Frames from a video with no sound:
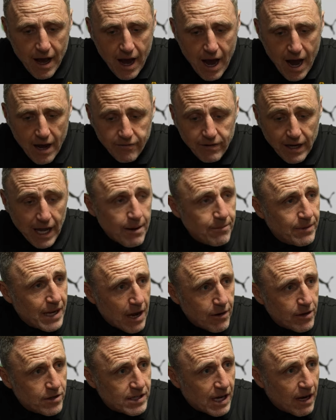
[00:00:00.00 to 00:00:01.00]
I've let him
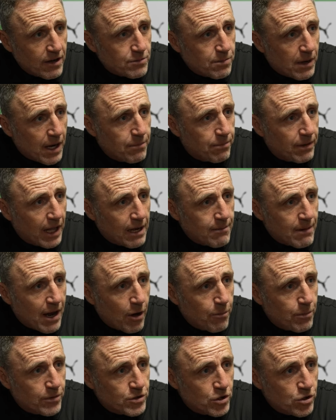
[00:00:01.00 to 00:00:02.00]
down at times by playing him
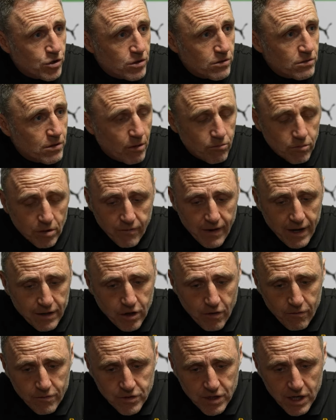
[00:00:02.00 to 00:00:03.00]
out of position, and we've had
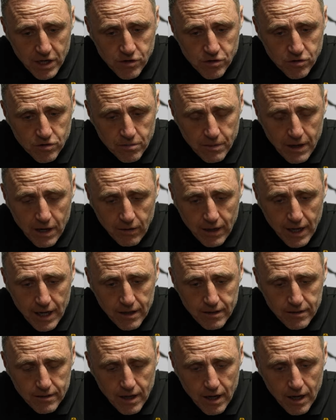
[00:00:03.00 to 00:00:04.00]
conversations about
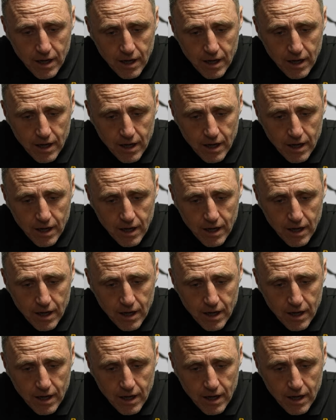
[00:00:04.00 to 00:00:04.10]
that.